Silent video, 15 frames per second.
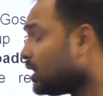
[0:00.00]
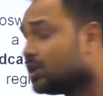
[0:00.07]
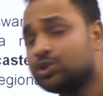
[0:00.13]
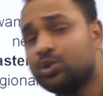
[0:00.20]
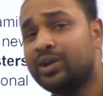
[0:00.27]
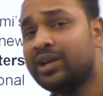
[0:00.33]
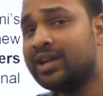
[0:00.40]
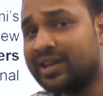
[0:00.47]

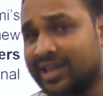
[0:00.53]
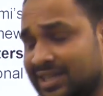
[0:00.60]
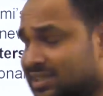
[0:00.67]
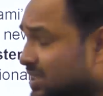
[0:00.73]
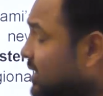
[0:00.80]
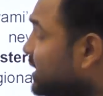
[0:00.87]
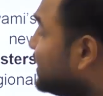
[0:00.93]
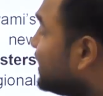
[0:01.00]
So in
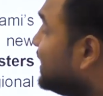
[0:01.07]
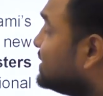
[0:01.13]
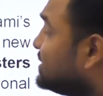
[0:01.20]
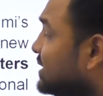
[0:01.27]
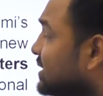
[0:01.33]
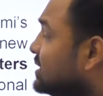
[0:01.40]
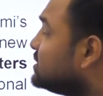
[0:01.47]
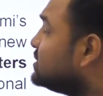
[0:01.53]
recent
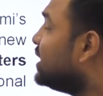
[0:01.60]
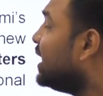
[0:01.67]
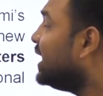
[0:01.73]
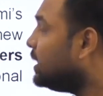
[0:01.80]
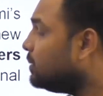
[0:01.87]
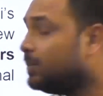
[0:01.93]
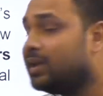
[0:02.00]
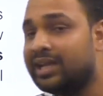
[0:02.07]
cases, the
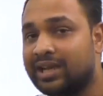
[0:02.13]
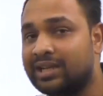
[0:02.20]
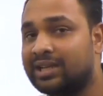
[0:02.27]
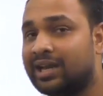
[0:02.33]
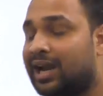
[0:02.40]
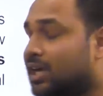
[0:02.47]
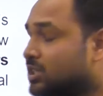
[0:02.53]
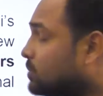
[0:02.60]
NBA,
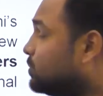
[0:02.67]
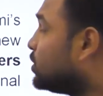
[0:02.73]
the National